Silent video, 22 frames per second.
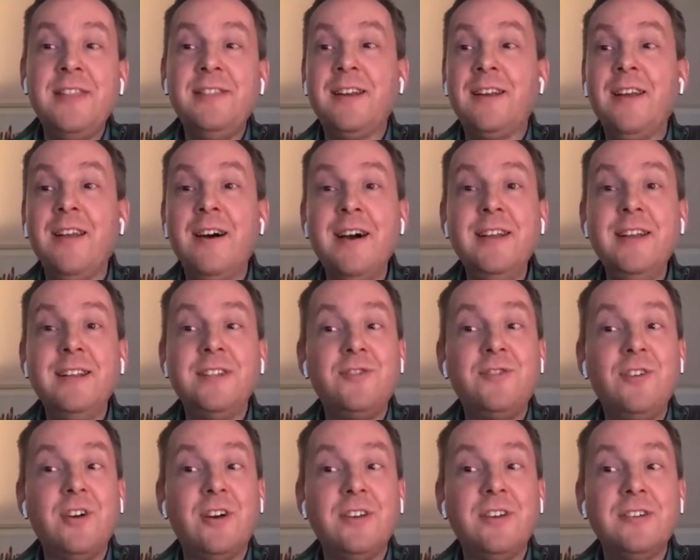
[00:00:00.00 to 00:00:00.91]
that clients
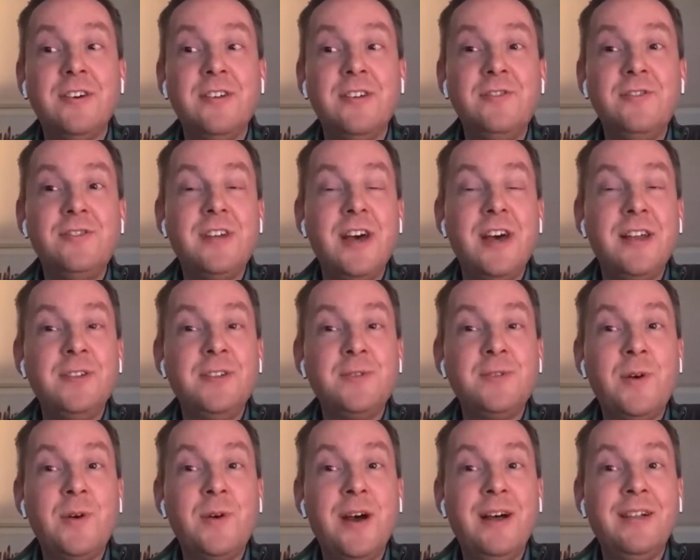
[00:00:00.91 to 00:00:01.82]
struggle to understand
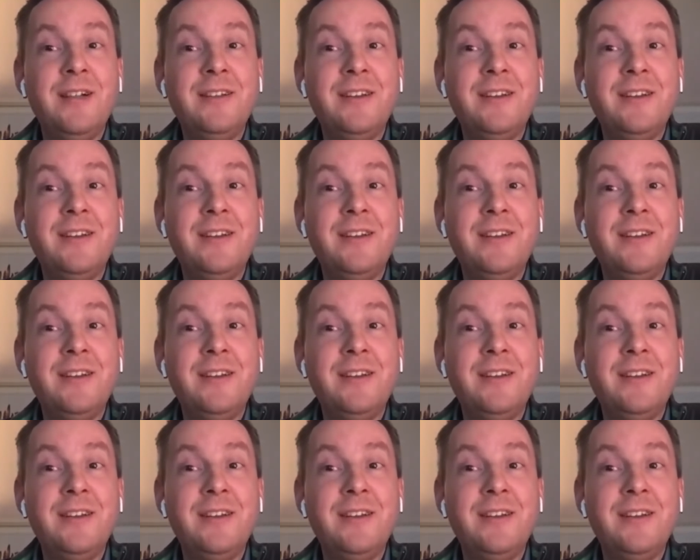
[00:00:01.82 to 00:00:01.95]
as well.